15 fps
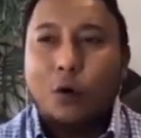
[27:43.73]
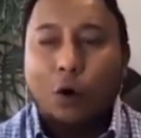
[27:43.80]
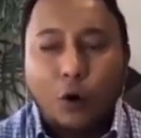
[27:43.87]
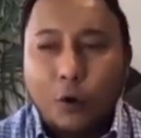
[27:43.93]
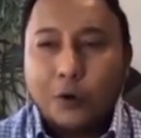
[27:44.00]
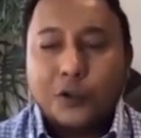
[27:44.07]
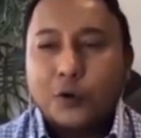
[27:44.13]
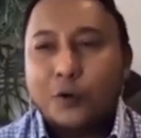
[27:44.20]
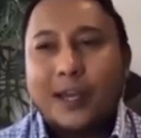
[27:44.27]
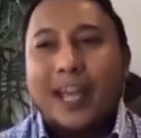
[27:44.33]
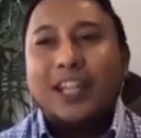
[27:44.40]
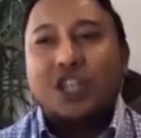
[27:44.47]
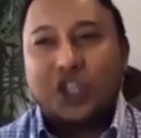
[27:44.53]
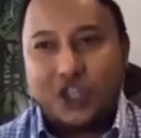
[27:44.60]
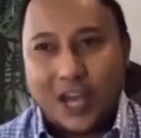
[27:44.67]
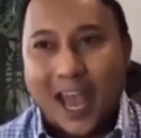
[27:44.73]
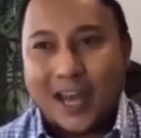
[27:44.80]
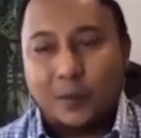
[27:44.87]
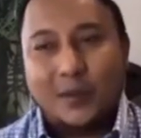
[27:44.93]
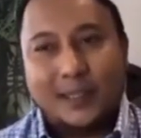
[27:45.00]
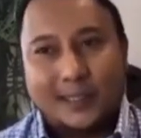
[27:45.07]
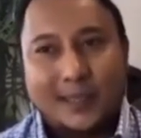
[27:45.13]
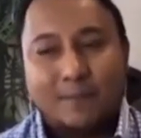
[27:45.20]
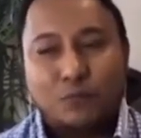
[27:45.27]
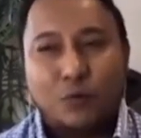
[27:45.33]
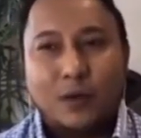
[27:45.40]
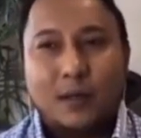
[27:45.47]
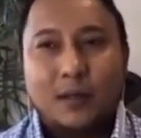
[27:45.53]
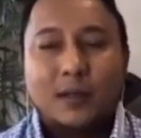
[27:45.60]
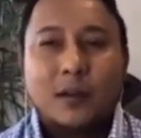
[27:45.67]
or you can chat with
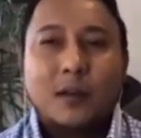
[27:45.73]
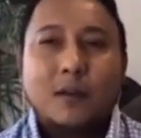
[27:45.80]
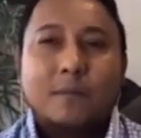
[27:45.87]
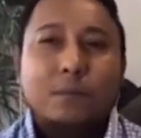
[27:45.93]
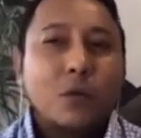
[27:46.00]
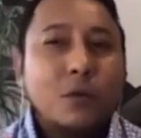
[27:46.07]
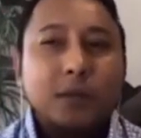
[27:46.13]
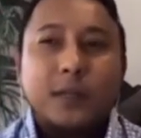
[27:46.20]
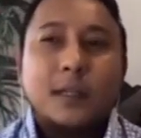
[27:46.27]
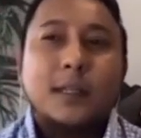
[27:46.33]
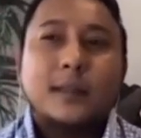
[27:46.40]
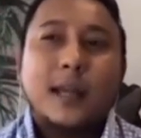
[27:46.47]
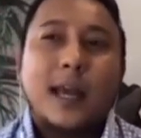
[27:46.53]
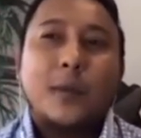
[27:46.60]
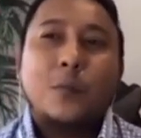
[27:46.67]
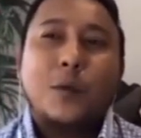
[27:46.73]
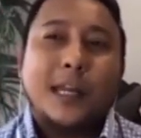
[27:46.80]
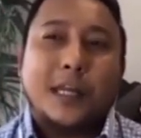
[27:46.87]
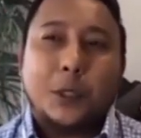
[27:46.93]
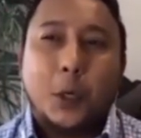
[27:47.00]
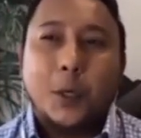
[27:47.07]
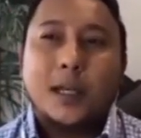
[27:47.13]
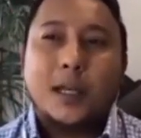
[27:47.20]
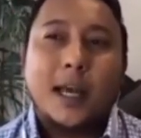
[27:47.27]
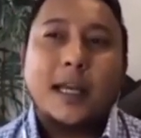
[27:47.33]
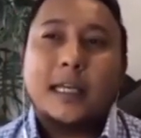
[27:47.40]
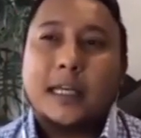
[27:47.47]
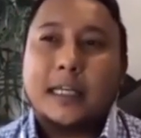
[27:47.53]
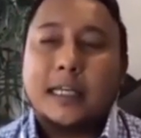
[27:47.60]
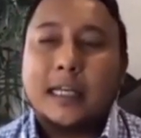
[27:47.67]
someone. Most of the time in an
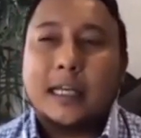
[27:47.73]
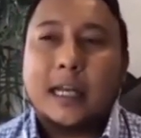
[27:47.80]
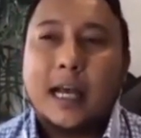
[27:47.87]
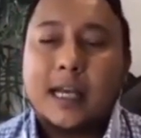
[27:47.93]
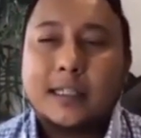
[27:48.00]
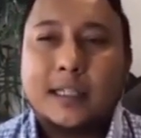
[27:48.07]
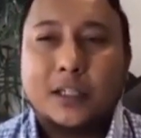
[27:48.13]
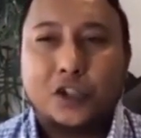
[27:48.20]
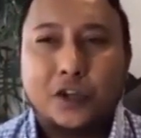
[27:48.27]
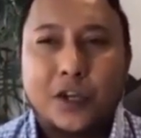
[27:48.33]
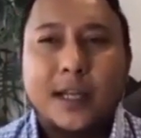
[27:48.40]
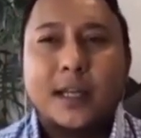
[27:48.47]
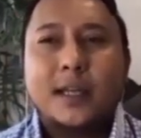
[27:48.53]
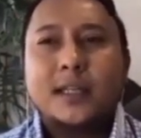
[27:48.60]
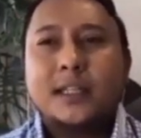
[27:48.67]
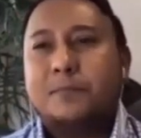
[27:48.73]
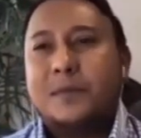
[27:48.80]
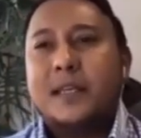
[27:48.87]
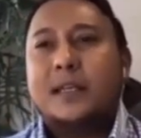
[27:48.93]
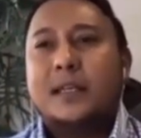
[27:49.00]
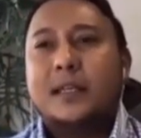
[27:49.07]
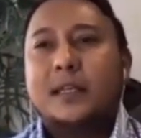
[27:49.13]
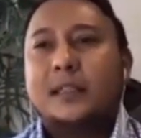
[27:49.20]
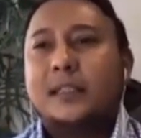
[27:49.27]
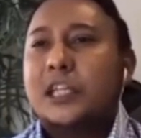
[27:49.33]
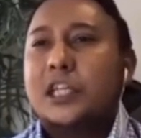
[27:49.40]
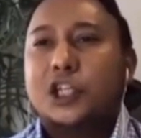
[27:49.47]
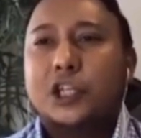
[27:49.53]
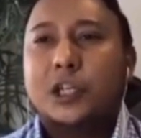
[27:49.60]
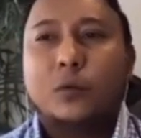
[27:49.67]
online learning class, the trainer, speaker,
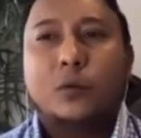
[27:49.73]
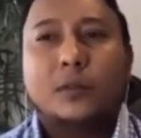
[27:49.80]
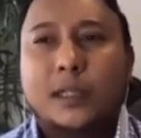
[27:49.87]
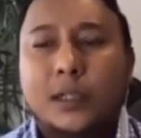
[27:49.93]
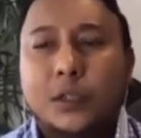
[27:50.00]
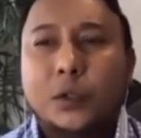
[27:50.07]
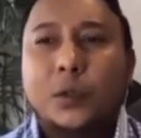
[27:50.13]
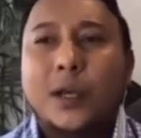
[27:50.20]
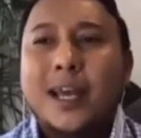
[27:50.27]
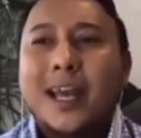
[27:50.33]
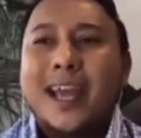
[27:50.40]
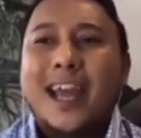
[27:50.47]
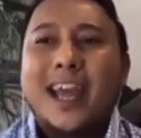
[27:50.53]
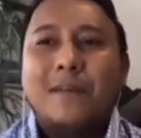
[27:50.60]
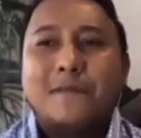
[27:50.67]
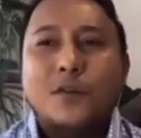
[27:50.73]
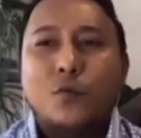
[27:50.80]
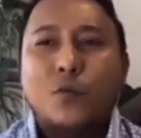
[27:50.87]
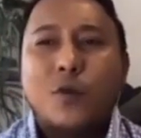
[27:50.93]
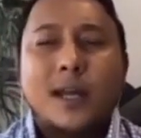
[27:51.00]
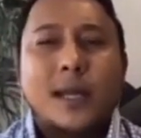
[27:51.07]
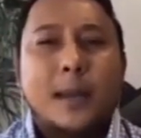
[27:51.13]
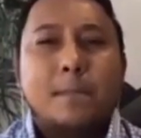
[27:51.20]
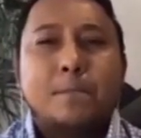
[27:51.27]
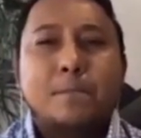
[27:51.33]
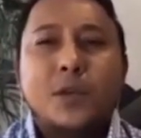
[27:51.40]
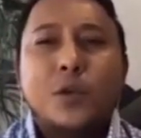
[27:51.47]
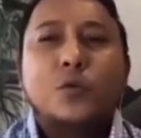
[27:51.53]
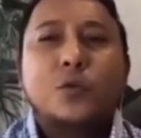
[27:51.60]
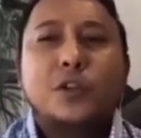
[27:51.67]
teacher will tell you, everyone
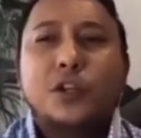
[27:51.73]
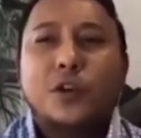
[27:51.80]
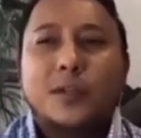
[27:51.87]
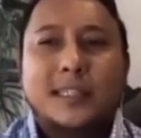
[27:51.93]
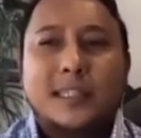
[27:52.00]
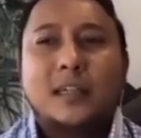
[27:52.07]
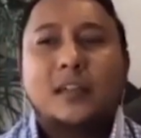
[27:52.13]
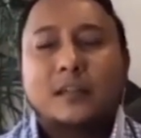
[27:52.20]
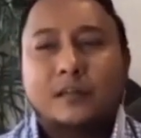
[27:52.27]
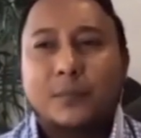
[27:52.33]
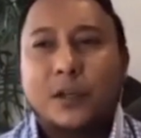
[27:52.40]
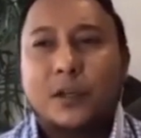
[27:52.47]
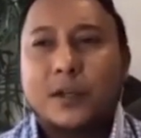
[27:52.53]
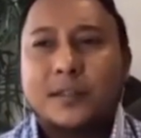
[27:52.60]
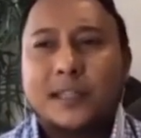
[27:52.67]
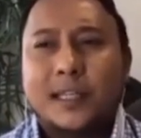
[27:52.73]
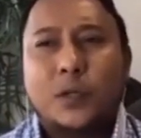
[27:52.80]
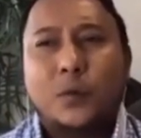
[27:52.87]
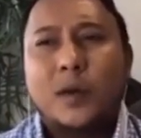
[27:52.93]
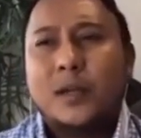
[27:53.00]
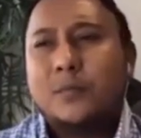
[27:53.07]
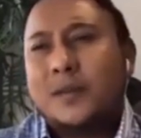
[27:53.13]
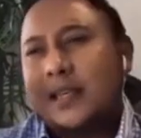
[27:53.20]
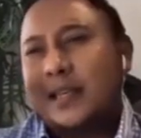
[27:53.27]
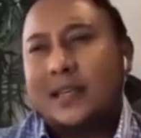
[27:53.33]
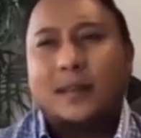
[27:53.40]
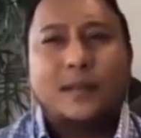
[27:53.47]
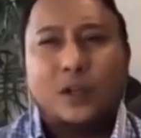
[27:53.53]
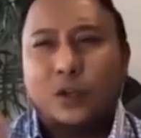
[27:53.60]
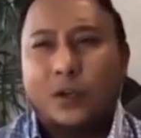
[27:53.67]
mute yourself because they don't want to be,
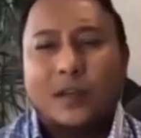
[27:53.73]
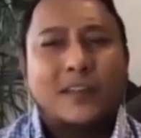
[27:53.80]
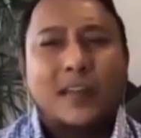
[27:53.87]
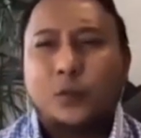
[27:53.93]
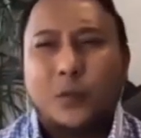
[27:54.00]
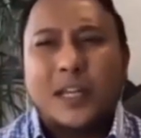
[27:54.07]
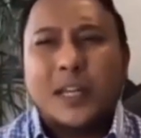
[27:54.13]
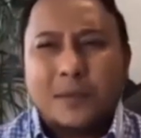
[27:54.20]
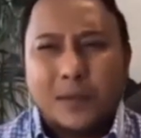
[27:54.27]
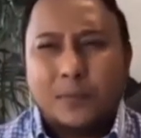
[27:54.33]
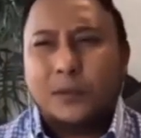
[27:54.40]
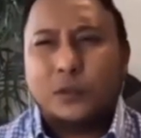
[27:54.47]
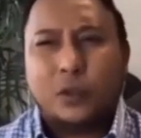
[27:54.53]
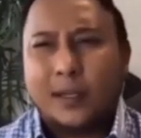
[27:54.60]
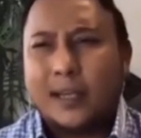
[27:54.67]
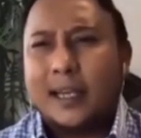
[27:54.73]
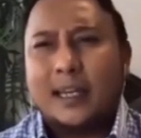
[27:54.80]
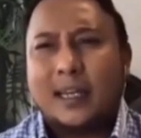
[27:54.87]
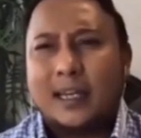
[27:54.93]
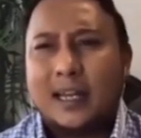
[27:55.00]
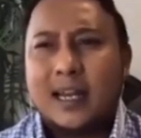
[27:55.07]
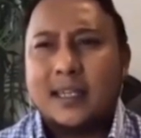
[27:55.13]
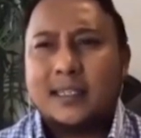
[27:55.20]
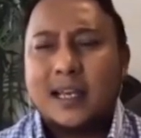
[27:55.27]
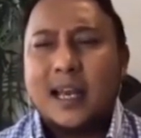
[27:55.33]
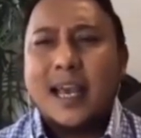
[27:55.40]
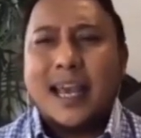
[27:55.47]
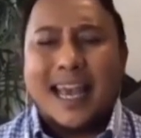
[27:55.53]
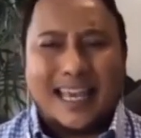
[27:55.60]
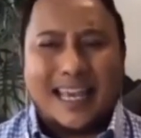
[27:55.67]
if there are 20 people talking in a class,
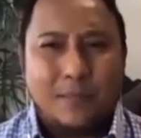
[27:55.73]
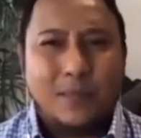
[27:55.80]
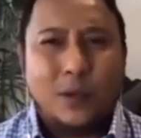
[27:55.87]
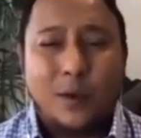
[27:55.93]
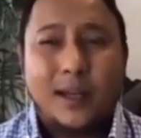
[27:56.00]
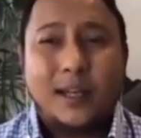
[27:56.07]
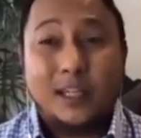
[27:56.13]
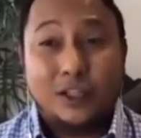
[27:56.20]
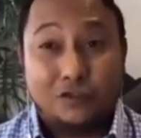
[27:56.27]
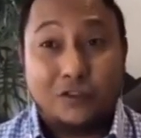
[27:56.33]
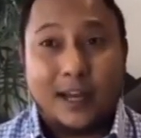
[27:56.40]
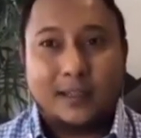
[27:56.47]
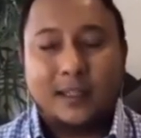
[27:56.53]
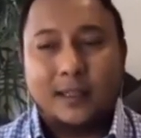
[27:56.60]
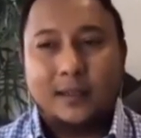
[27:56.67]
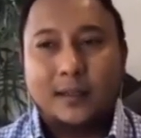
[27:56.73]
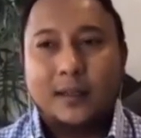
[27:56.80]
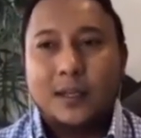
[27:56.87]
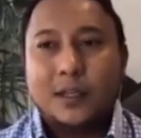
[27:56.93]
it can be quite distracting.